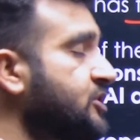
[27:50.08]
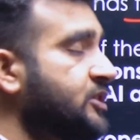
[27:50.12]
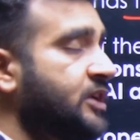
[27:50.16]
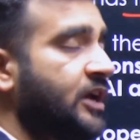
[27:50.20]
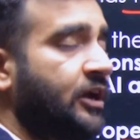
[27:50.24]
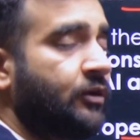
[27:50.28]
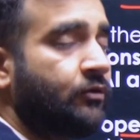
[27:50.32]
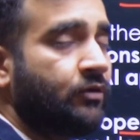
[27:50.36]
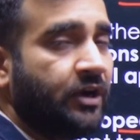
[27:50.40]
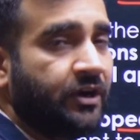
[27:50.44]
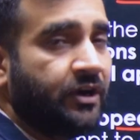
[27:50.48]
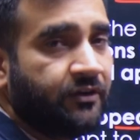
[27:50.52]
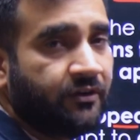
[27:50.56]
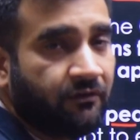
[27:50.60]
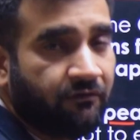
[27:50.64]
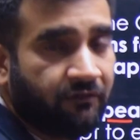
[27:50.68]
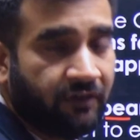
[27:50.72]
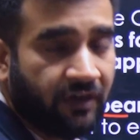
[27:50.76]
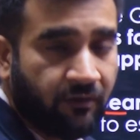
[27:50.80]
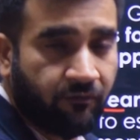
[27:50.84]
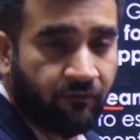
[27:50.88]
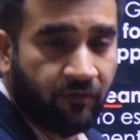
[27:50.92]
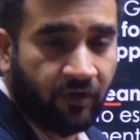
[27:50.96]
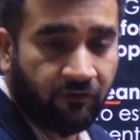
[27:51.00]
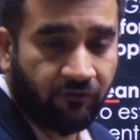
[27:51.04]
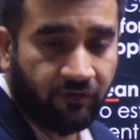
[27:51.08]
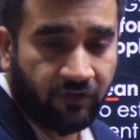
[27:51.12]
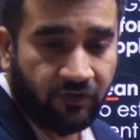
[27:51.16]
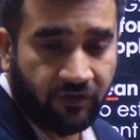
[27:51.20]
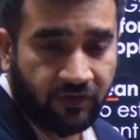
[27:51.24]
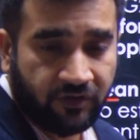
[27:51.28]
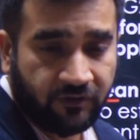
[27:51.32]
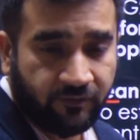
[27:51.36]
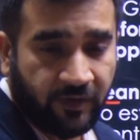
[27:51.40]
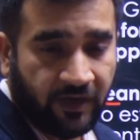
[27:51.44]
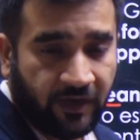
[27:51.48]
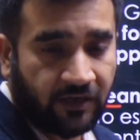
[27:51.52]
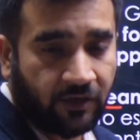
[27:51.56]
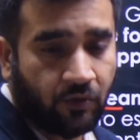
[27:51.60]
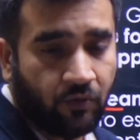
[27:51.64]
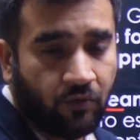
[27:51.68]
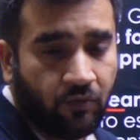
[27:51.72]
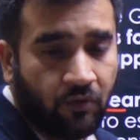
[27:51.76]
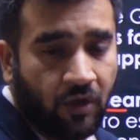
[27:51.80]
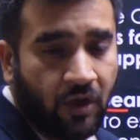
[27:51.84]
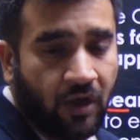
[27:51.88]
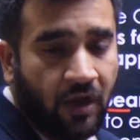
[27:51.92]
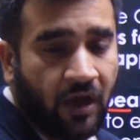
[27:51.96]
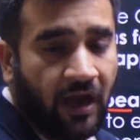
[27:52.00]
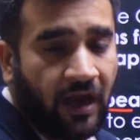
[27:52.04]
regulatory framework with respect
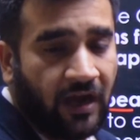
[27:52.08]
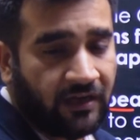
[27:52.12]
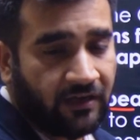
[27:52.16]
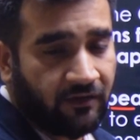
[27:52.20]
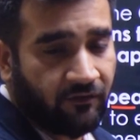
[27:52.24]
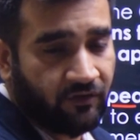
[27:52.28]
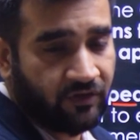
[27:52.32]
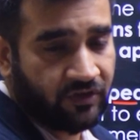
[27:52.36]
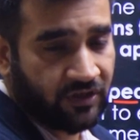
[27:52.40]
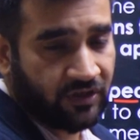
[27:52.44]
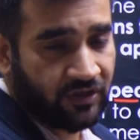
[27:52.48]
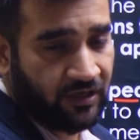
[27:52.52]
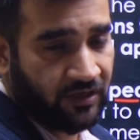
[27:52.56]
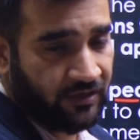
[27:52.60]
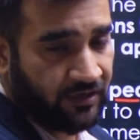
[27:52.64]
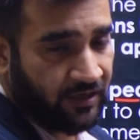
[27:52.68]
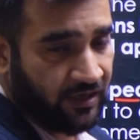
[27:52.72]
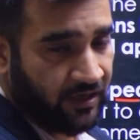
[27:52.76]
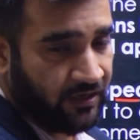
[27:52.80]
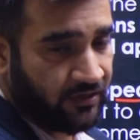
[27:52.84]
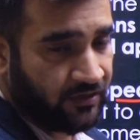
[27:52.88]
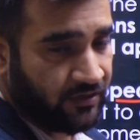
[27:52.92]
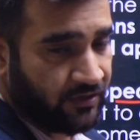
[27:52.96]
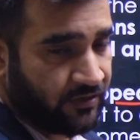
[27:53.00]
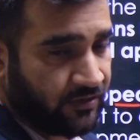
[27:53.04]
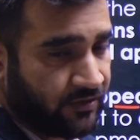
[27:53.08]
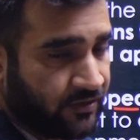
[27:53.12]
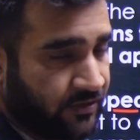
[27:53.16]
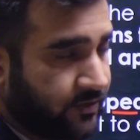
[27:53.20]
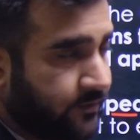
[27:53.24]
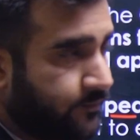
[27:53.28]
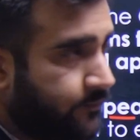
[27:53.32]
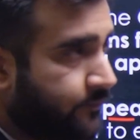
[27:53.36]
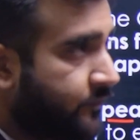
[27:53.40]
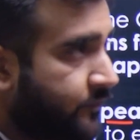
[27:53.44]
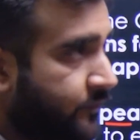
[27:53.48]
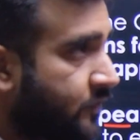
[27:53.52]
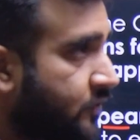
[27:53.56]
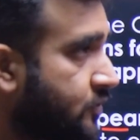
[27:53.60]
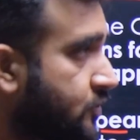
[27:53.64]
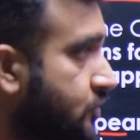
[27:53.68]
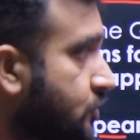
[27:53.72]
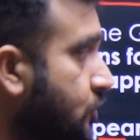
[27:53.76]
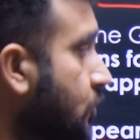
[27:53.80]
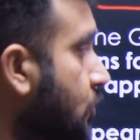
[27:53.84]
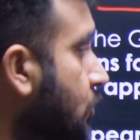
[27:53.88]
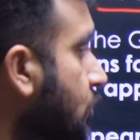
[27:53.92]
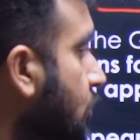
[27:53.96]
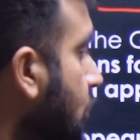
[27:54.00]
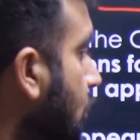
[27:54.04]
to artificial intelligence.
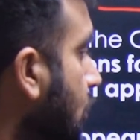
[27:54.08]
So,